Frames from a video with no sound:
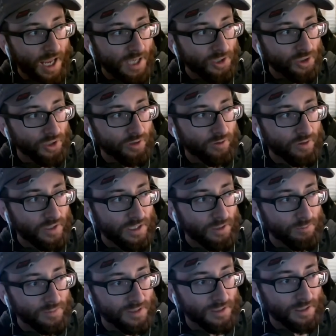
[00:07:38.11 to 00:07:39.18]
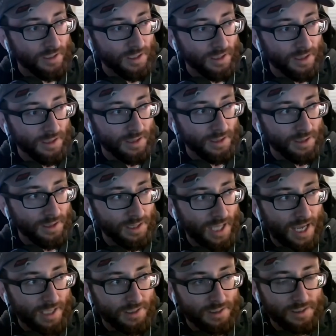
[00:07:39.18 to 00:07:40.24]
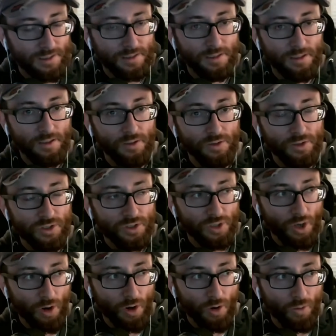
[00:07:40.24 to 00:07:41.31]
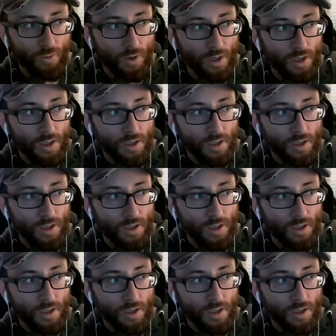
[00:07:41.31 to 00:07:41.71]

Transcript: it just seems less so